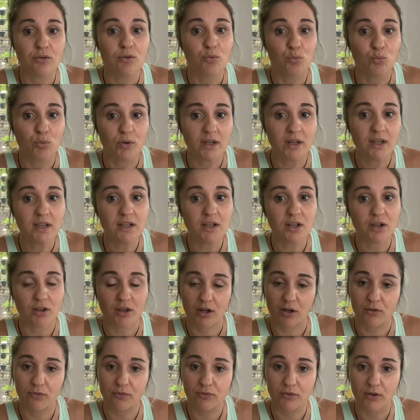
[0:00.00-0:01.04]
week,
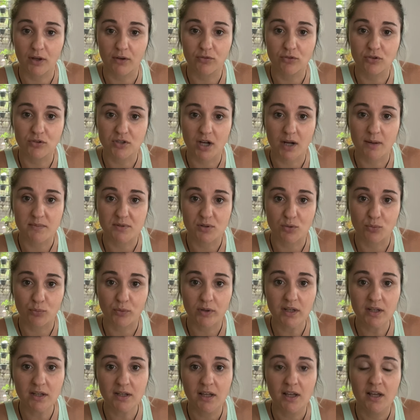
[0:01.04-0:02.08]
like a fair few times a
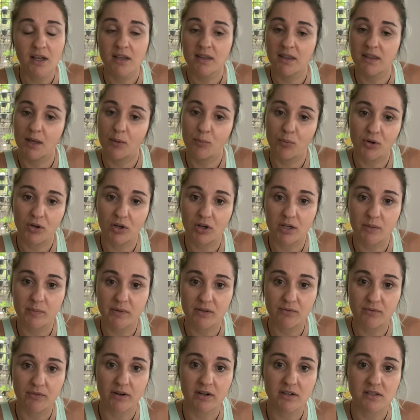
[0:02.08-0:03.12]
week, then we're not going to
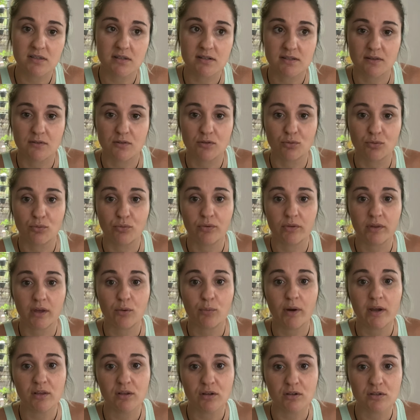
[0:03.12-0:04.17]
be very successful with our
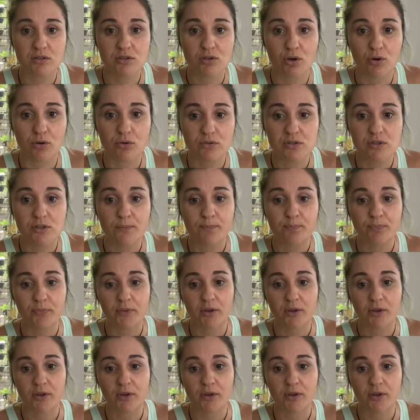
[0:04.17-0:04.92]
weight loss goals.